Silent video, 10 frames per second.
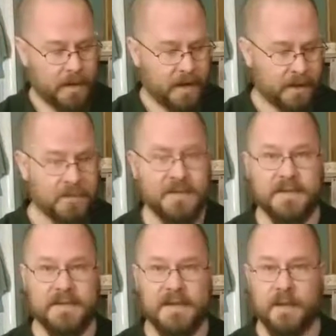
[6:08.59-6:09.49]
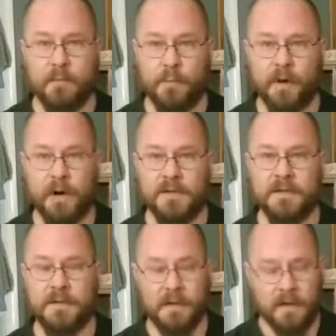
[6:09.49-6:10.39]
And I use these in equal
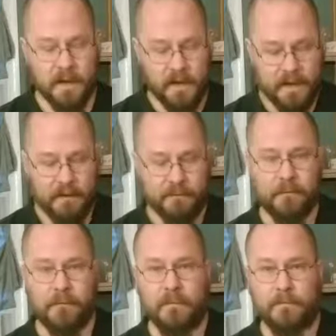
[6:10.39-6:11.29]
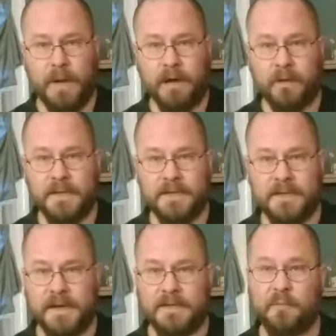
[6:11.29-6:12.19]
parts. In a bottle
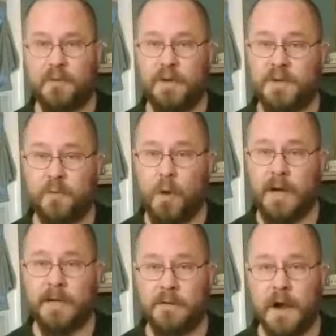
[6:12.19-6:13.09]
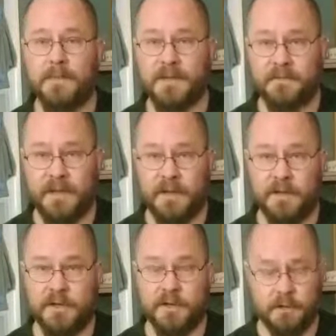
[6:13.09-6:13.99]
this size, I'll put 20 drops of
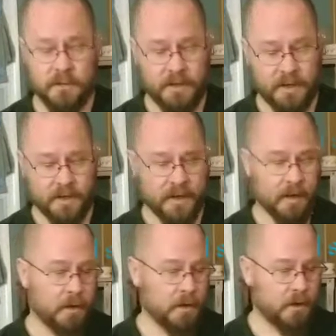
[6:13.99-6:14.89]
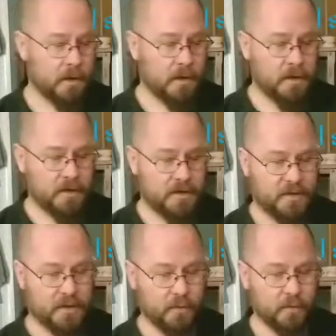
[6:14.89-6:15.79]
each in there
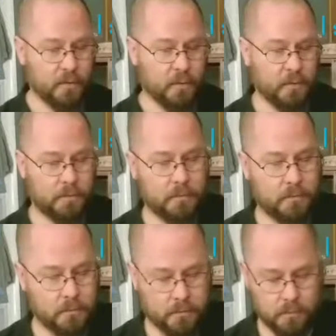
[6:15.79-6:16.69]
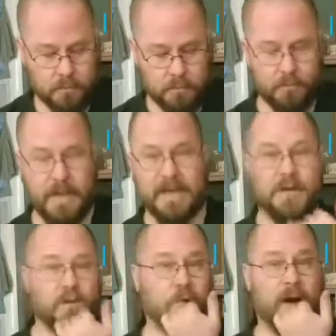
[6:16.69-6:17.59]
to
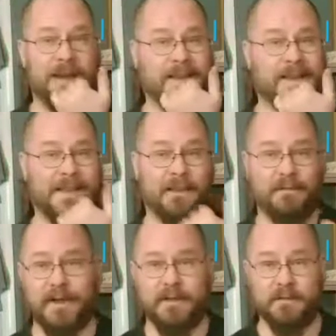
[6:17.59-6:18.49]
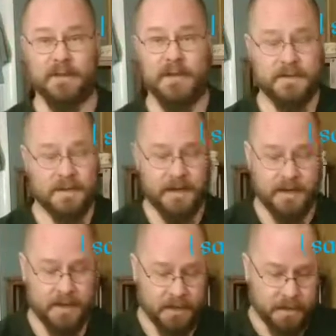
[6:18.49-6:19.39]
make sure I get the effectiveness
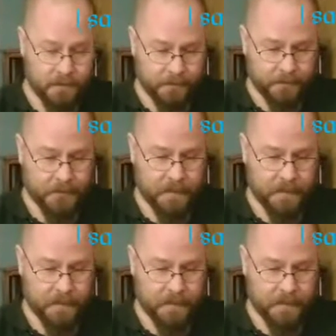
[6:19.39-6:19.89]
I need.